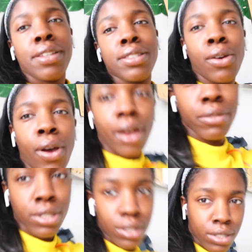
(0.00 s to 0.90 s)
So
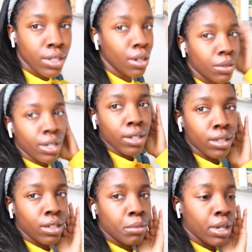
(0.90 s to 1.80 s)
obviously Z don't care
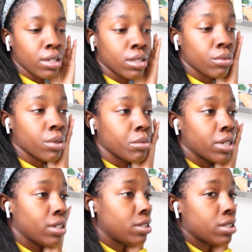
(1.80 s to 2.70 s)
nothing about his room
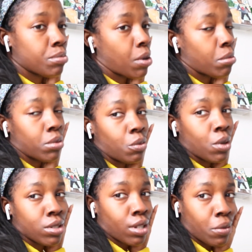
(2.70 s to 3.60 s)
and he just
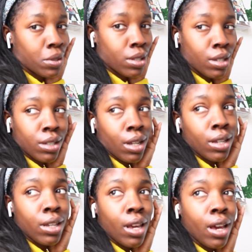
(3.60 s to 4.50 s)
probably wants everything
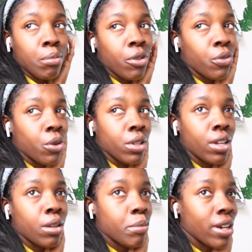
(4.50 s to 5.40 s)
that he had before
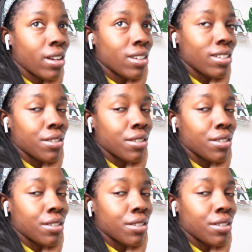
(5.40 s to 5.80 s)
that back in